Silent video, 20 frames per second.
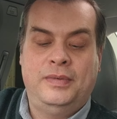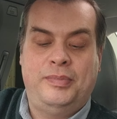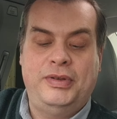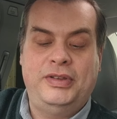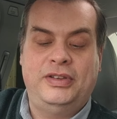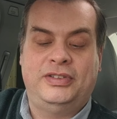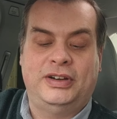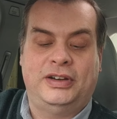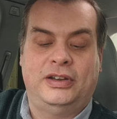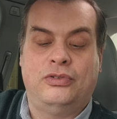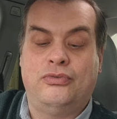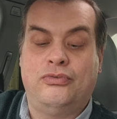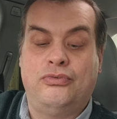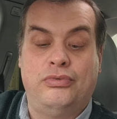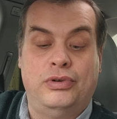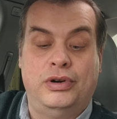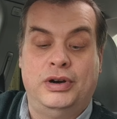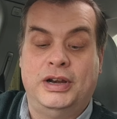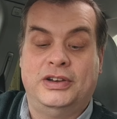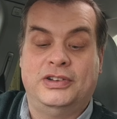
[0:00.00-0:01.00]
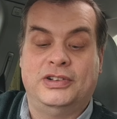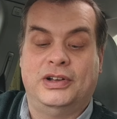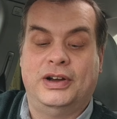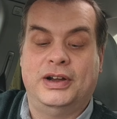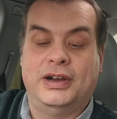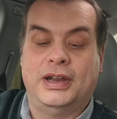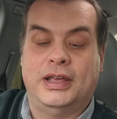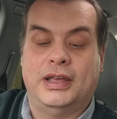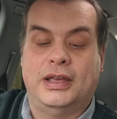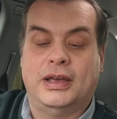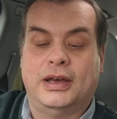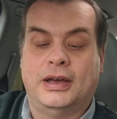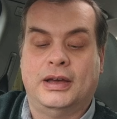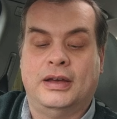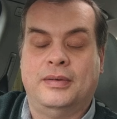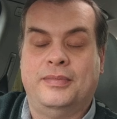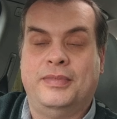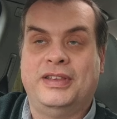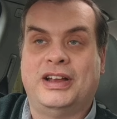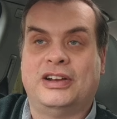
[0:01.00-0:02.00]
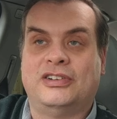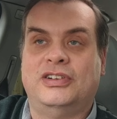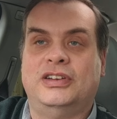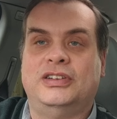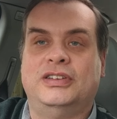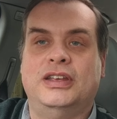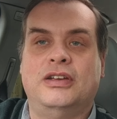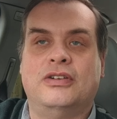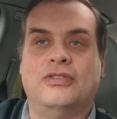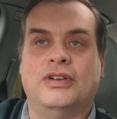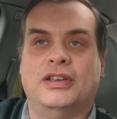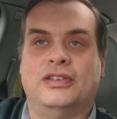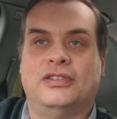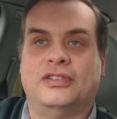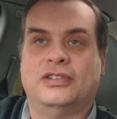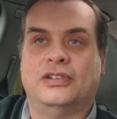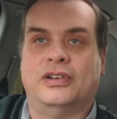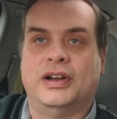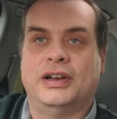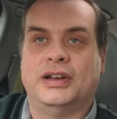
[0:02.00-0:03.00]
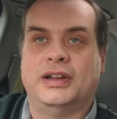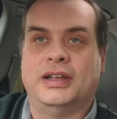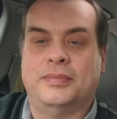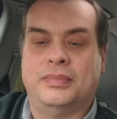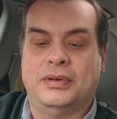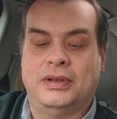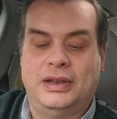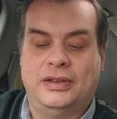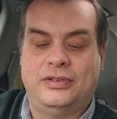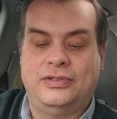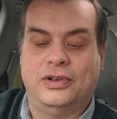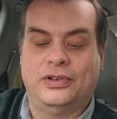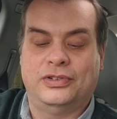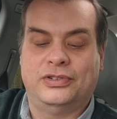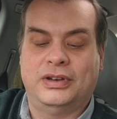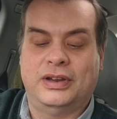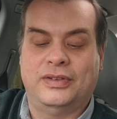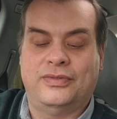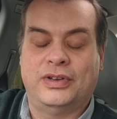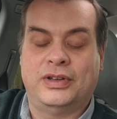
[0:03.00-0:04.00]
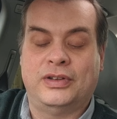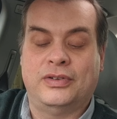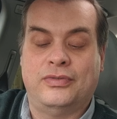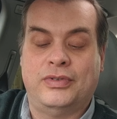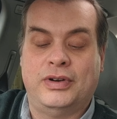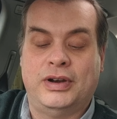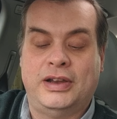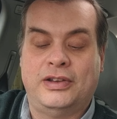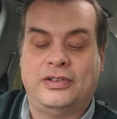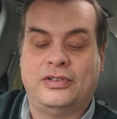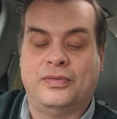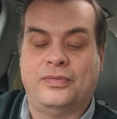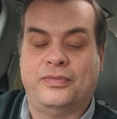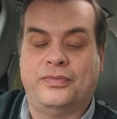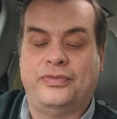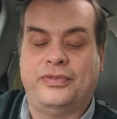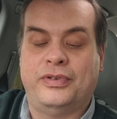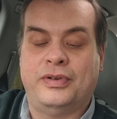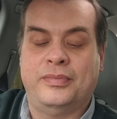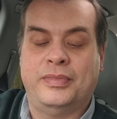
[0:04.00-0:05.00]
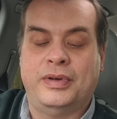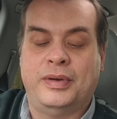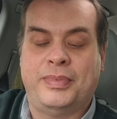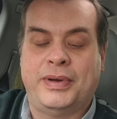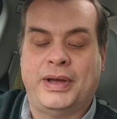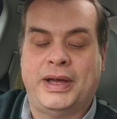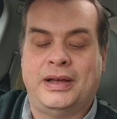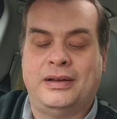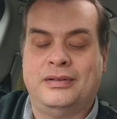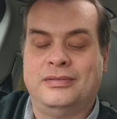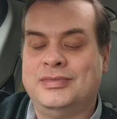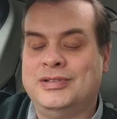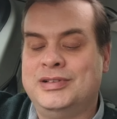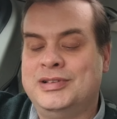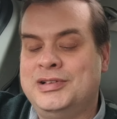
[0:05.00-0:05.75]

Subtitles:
Business sector is really tiny. It's actually decreased slightly, but it's not significant really. It's gone from about